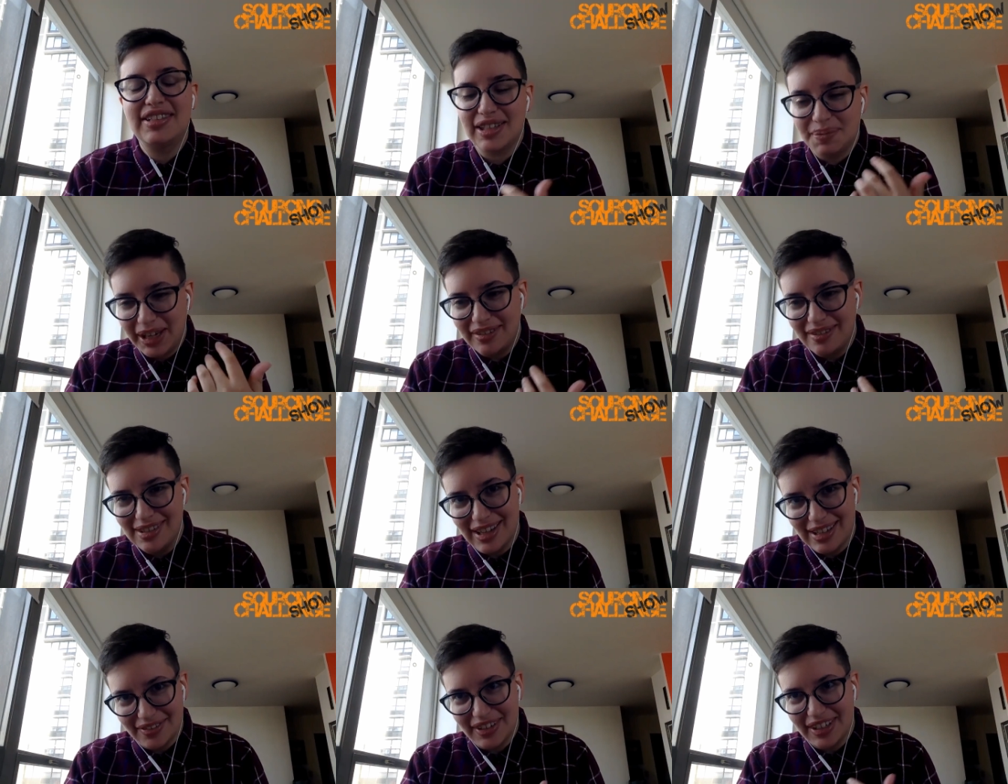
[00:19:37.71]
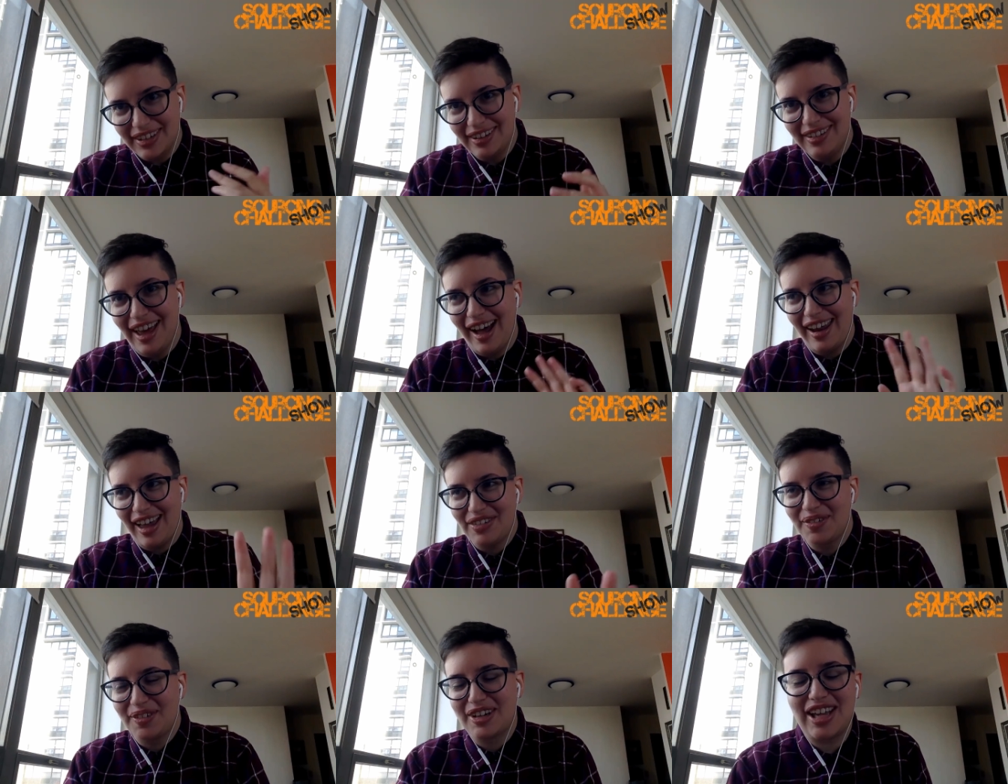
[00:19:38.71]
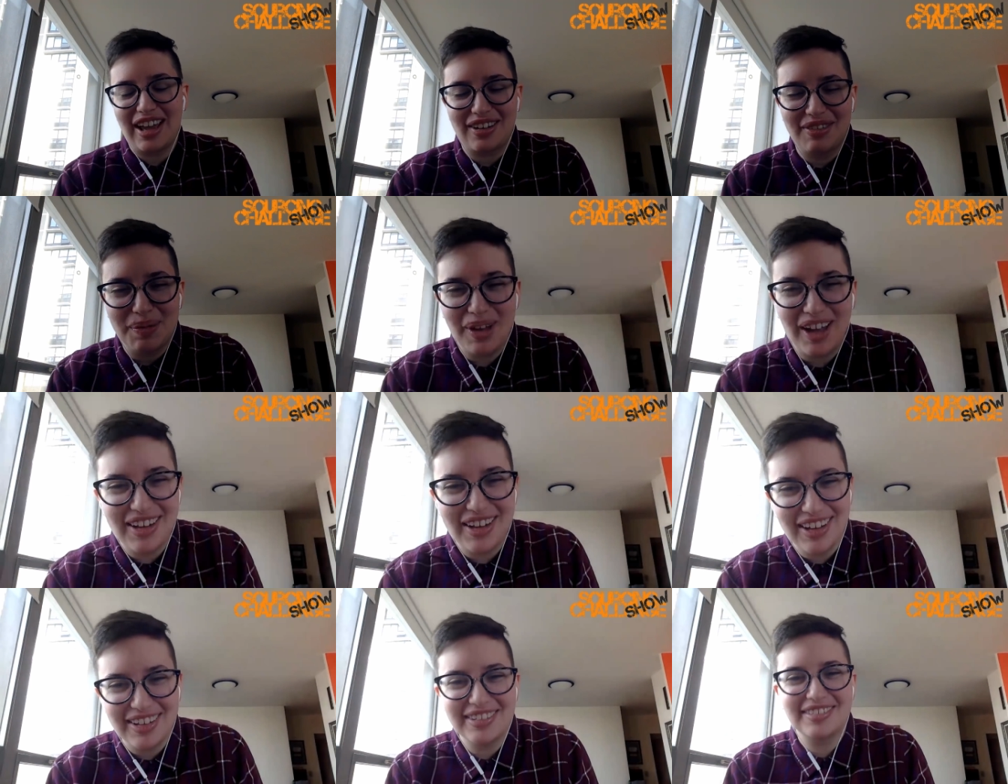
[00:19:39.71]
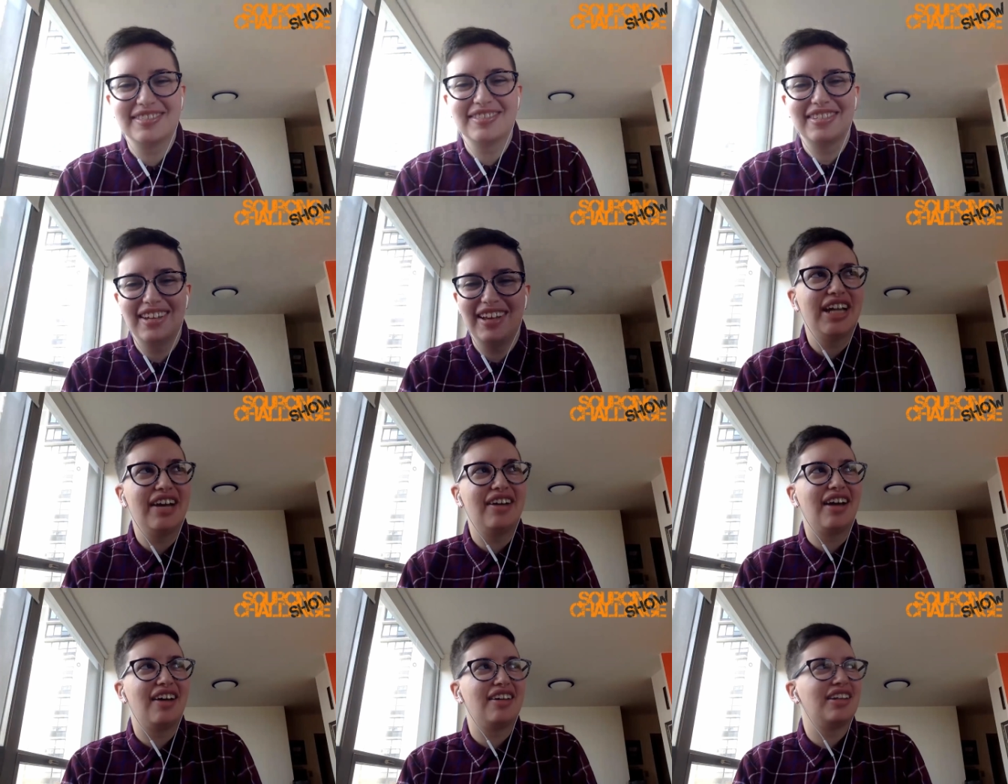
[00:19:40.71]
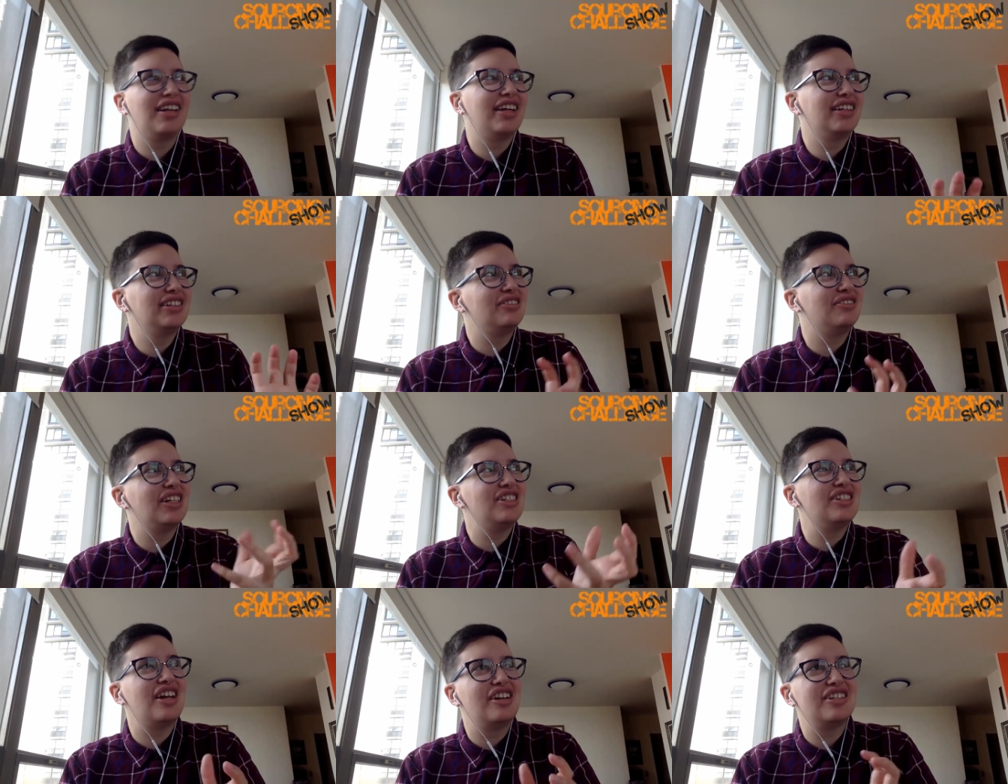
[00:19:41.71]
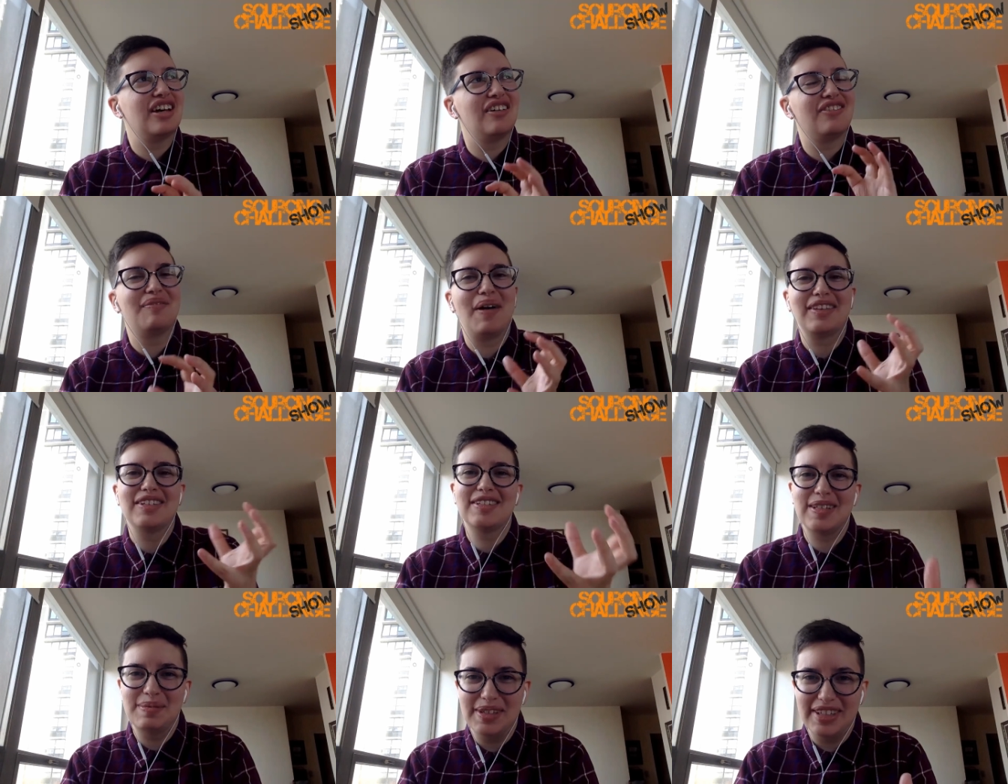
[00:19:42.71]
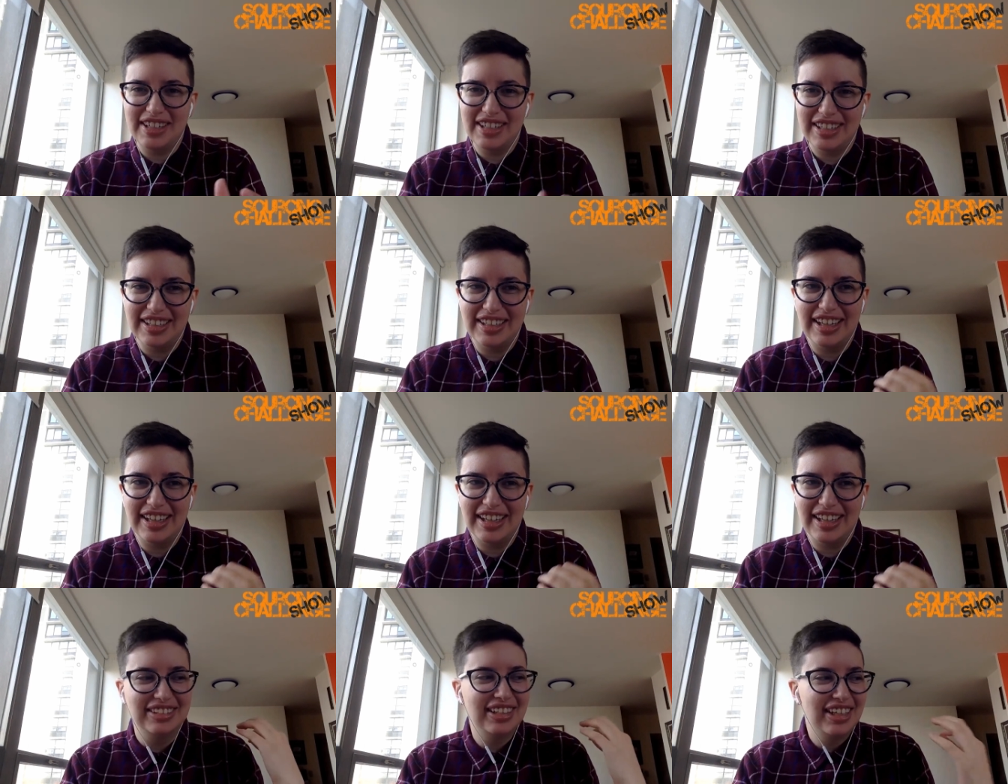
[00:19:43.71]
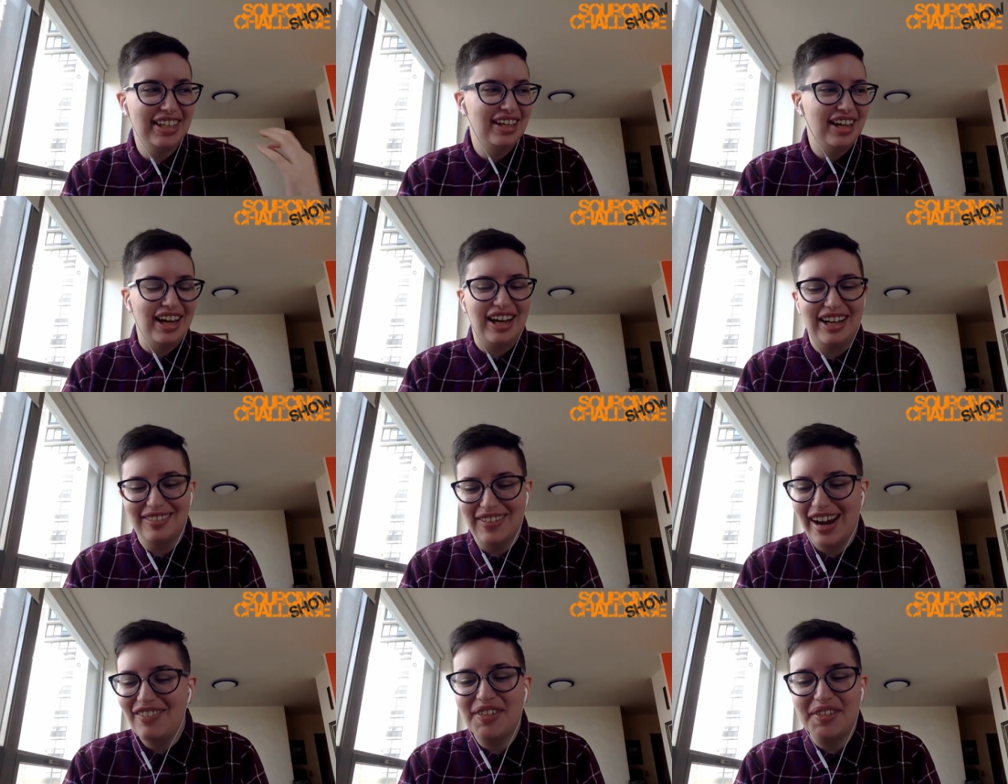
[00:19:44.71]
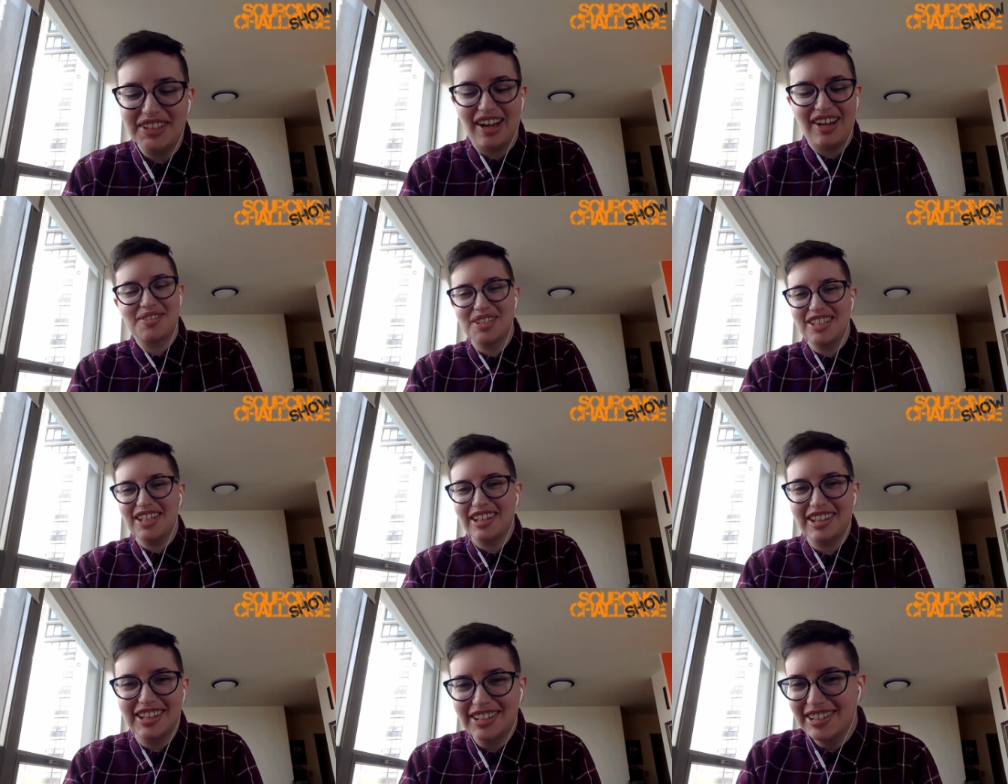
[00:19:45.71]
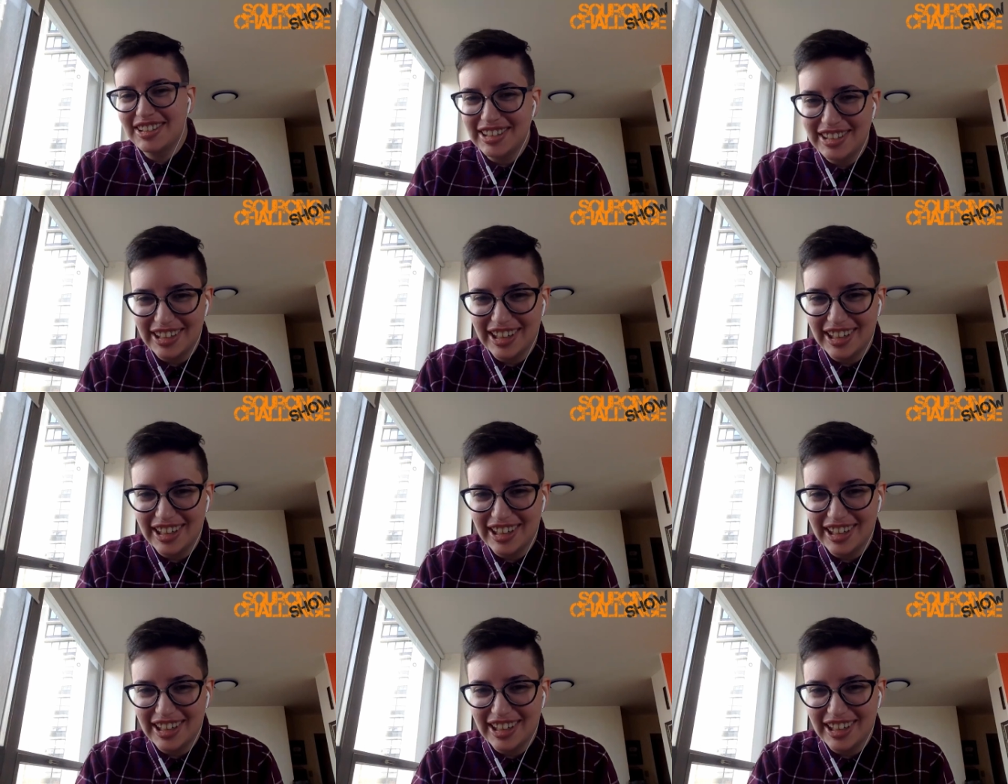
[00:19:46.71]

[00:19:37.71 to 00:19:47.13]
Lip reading: or at least that's my sense of it, not having worked at Groupon, figuring out how to like differentiate yourself among this community, and that everyone talks to each other.